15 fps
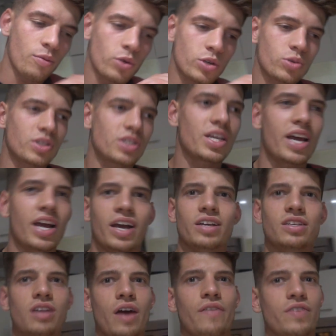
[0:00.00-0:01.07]
which was sick,
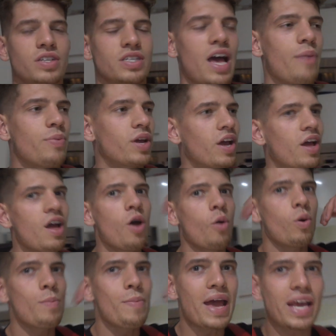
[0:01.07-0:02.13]
exciting things are happening.
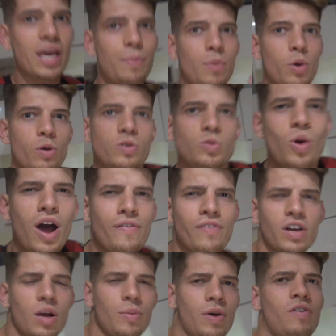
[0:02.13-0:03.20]
We're making moves. Why have
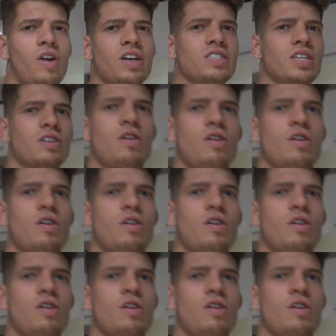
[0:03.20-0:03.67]
I got my rucksack